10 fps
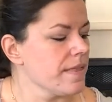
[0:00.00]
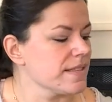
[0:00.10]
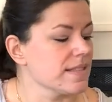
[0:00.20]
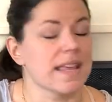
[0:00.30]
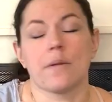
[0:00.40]

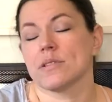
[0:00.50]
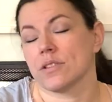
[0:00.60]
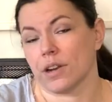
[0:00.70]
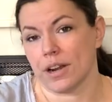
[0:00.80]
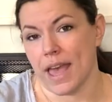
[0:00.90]
since that was
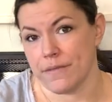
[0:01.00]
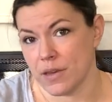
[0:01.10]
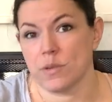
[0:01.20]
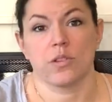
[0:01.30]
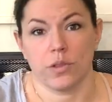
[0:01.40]
so darn heavy,
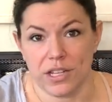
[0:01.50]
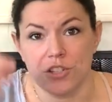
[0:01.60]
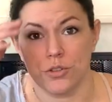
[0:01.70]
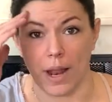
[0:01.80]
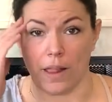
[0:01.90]
it was only a
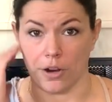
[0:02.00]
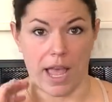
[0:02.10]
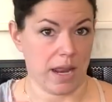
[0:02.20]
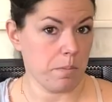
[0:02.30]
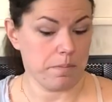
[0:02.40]
$2
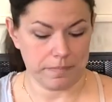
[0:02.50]
item.